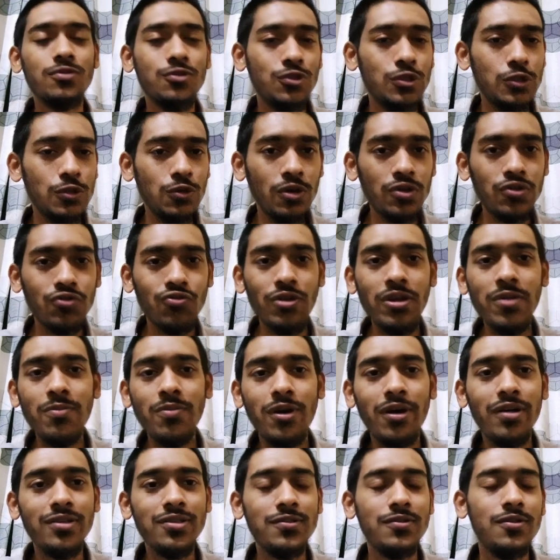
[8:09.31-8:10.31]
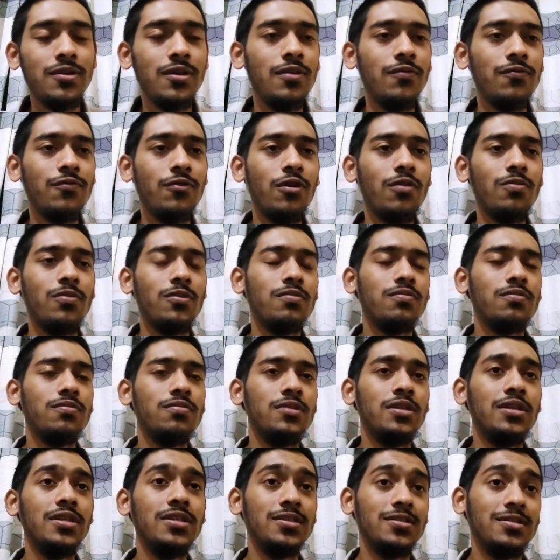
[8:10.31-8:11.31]
2 or 3 months from
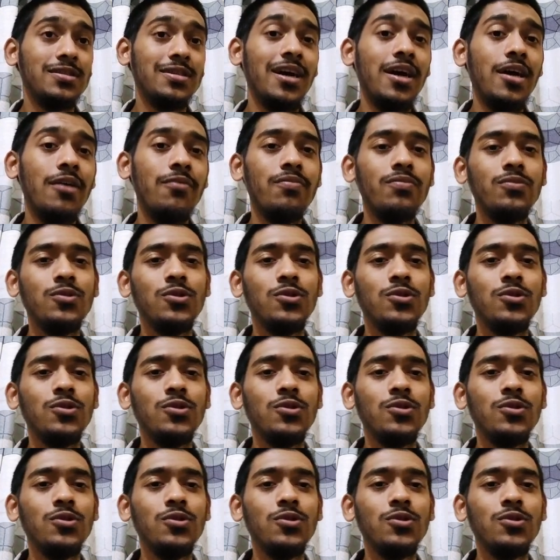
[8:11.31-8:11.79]
this time,